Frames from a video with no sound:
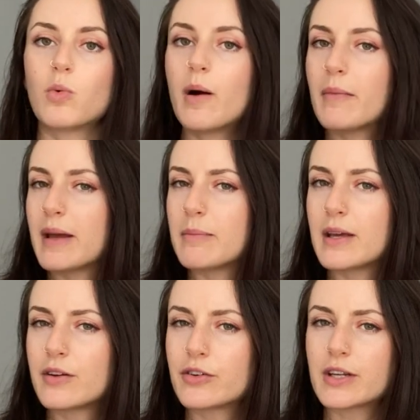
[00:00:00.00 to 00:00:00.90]
what might
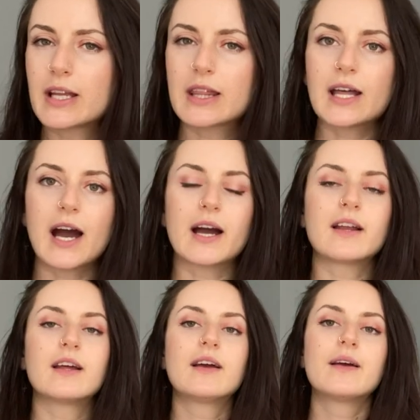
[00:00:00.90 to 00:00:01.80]
be underneath that,